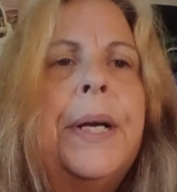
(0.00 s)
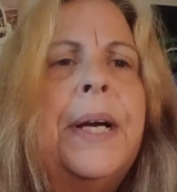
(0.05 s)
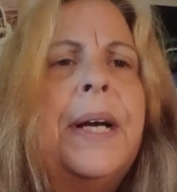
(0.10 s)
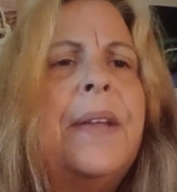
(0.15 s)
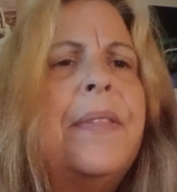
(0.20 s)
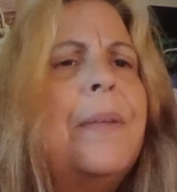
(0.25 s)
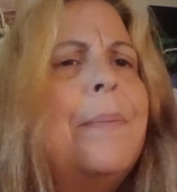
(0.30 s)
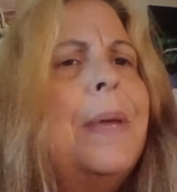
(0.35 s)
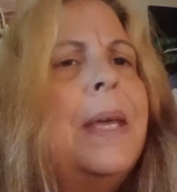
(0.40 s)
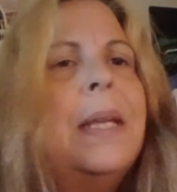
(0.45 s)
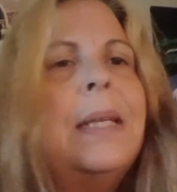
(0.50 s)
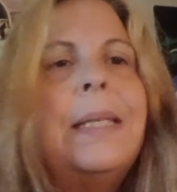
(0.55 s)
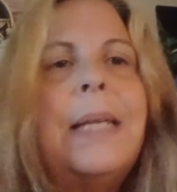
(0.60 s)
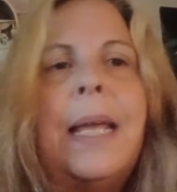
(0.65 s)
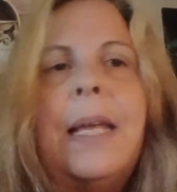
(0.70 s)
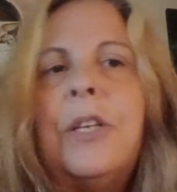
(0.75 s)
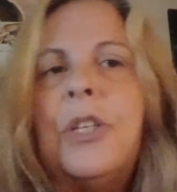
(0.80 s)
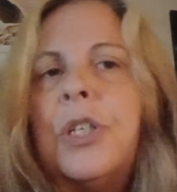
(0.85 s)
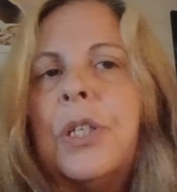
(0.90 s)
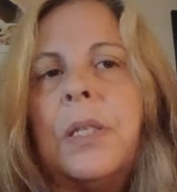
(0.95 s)
The
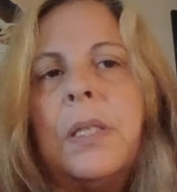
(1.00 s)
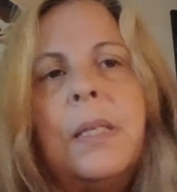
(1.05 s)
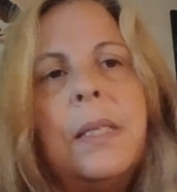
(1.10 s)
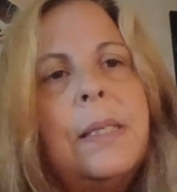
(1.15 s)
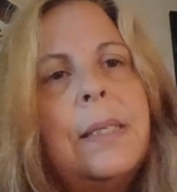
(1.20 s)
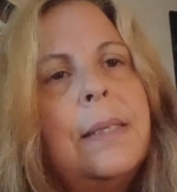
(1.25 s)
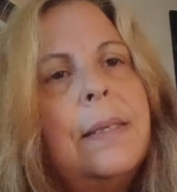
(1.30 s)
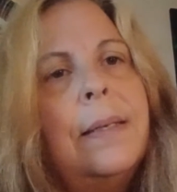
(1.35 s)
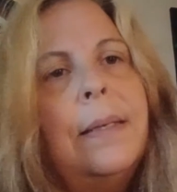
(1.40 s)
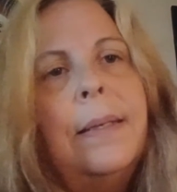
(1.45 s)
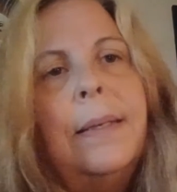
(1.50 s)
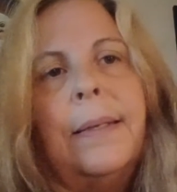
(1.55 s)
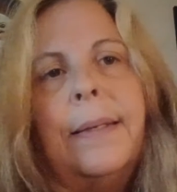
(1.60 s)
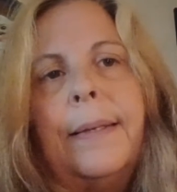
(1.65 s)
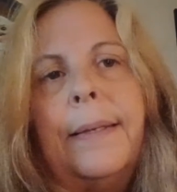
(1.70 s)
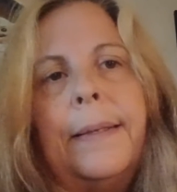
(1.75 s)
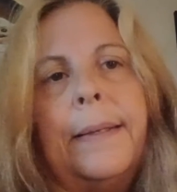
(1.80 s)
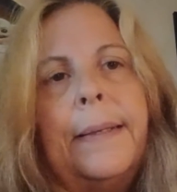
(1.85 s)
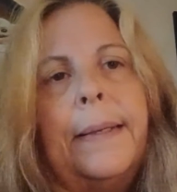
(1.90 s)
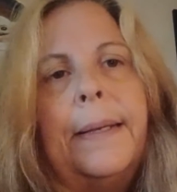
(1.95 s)
meditations
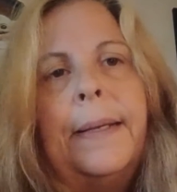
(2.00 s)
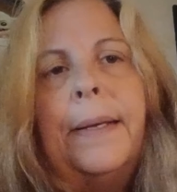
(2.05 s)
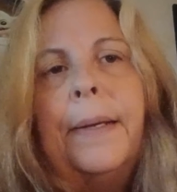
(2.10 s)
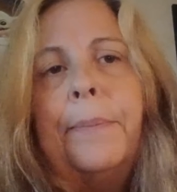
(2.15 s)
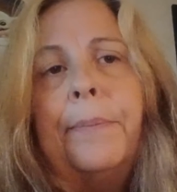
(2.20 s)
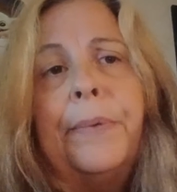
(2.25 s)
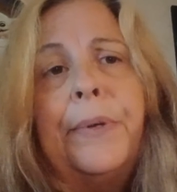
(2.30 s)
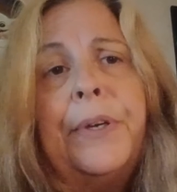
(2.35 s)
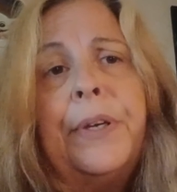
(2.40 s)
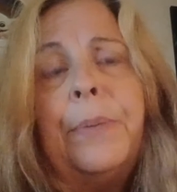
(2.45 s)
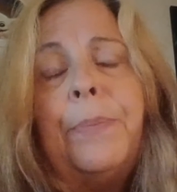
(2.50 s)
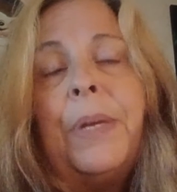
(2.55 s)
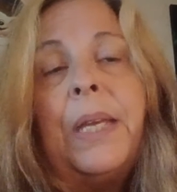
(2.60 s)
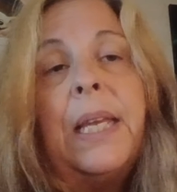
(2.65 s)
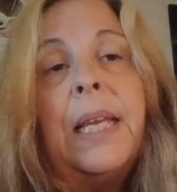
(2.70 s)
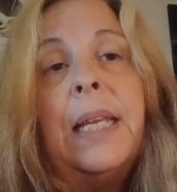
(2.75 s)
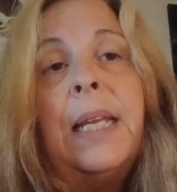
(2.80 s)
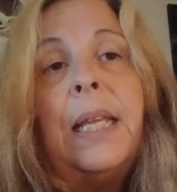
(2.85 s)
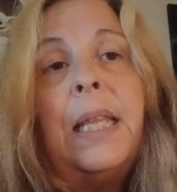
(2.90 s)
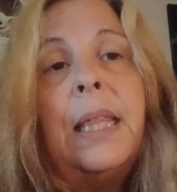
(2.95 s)
could
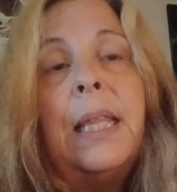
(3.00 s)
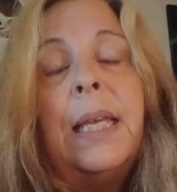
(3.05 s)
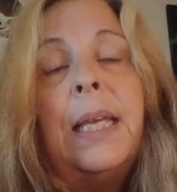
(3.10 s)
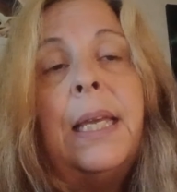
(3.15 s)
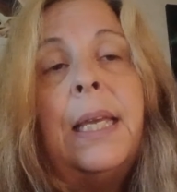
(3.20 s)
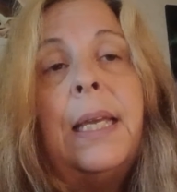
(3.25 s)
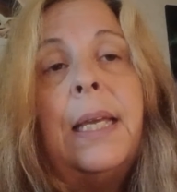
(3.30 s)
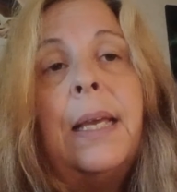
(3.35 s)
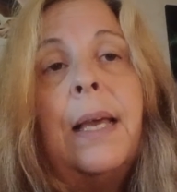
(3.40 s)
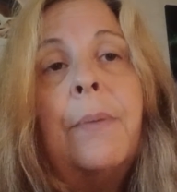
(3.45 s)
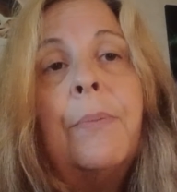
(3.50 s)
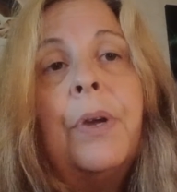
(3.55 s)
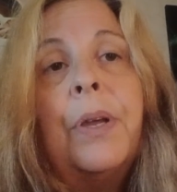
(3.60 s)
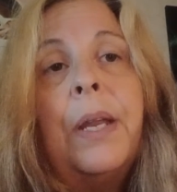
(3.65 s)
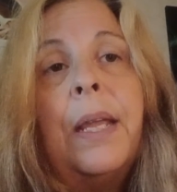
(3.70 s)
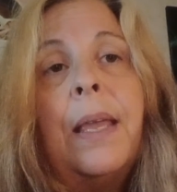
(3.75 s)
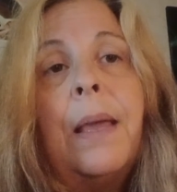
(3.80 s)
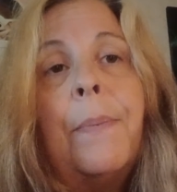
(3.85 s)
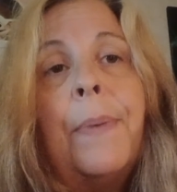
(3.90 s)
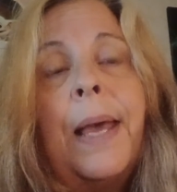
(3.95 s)
be anything. I'm going
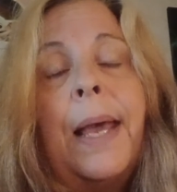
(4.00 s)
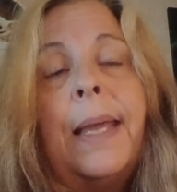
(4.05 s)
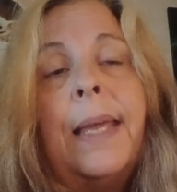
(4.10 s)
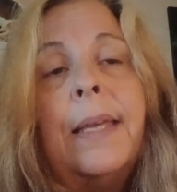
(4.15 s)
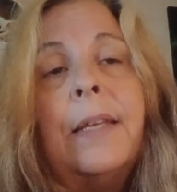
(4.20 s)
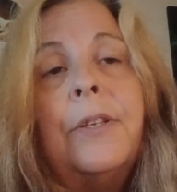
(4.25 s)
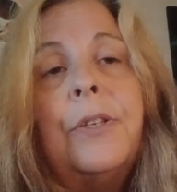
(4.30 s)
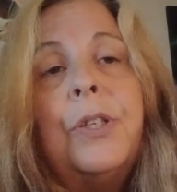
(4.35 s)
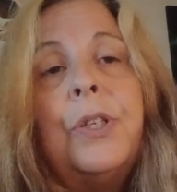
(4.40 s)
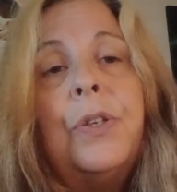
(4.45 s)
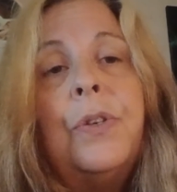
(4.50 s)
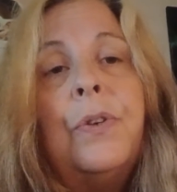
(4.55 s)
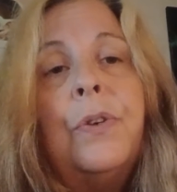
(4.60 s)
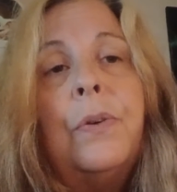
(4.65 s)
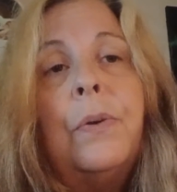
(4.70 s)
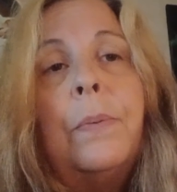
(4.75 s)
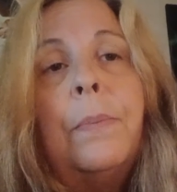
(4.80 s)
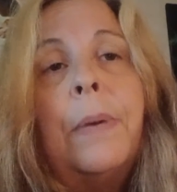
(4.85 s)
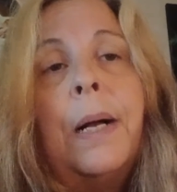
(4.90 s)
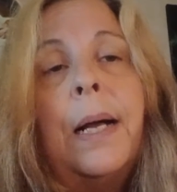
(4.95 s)
to get back
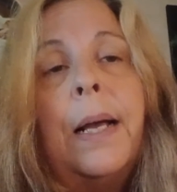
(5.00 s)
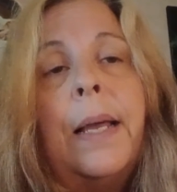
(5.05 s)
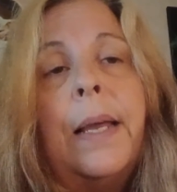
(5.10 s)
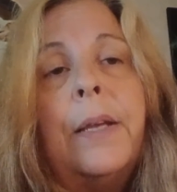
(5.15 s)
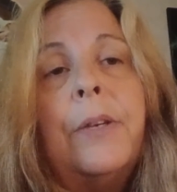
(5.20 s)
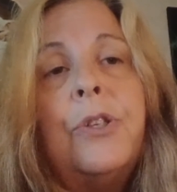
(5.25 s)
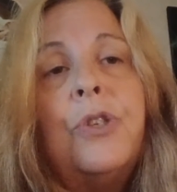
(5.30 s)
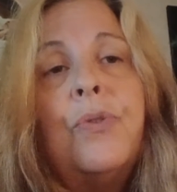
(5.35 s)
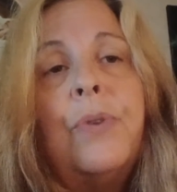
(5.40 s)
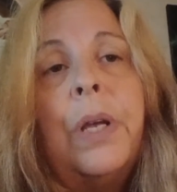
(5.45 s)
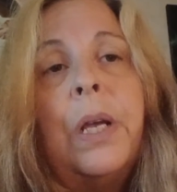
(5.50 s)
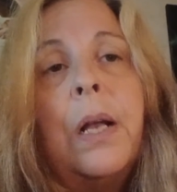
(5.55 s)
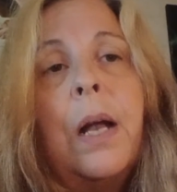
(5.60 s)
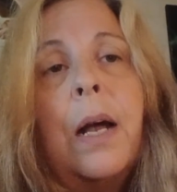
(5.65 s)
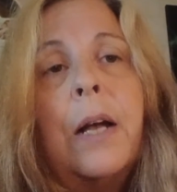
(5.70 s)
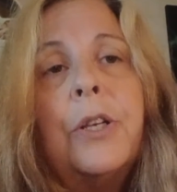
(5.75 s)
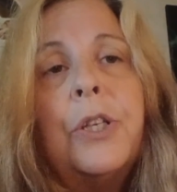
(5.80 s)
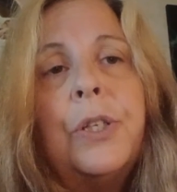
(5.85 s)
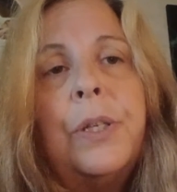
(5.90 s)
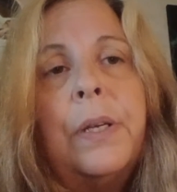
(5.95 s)
into my Shri
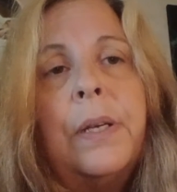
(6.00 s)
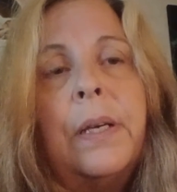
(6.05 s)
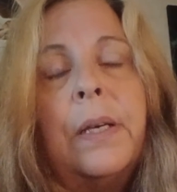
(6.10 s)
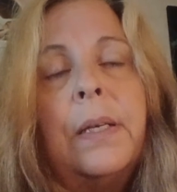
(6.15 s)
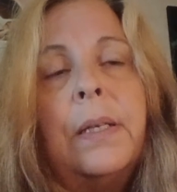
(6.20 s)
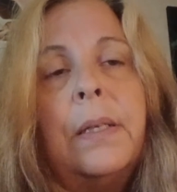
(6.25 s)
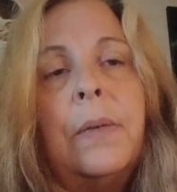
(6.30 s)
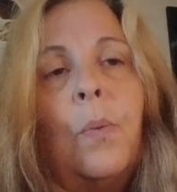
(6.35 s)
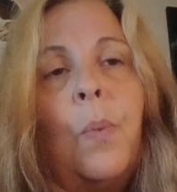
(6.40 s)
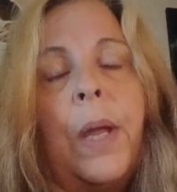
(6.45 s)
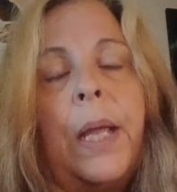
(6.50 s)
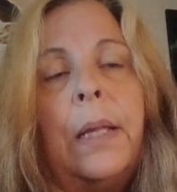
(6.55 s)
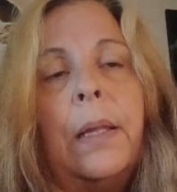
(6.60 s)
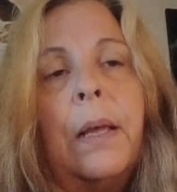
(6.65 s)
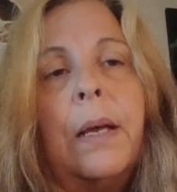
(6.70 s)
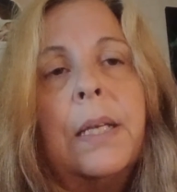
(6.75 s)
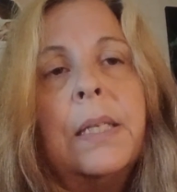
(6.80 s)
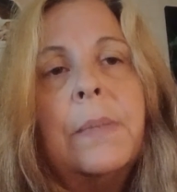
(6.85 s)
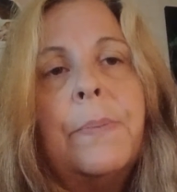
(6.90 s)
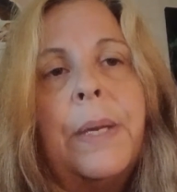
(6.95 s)
Akashna weight
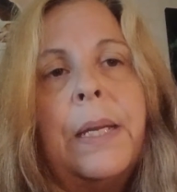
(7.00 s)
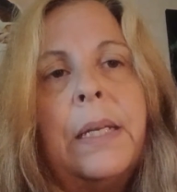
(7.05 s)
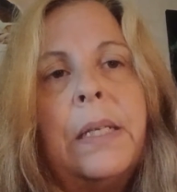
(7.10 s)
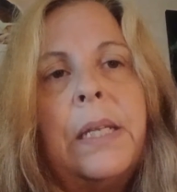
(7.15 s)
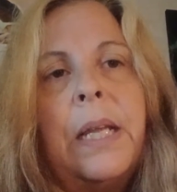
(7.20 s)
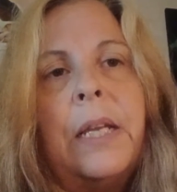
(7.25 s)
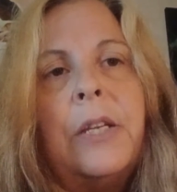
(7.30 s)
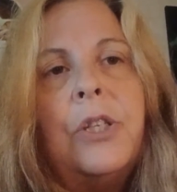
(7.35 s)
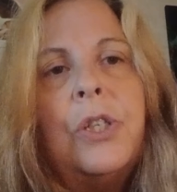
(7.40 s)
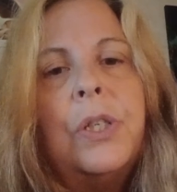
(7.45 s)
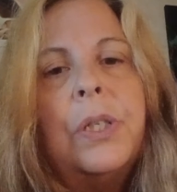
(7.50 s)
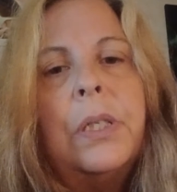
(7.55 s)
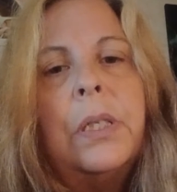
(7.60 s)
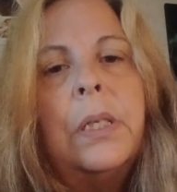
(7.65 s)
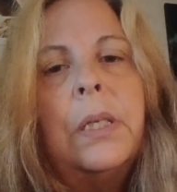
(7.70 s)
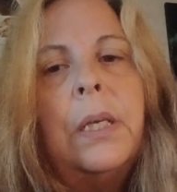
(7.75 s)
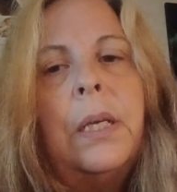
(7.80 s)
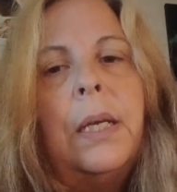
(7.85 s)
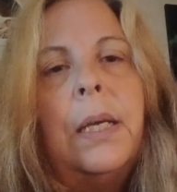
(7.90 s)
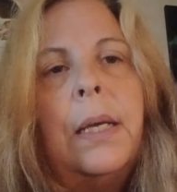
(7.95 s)
loss meditation.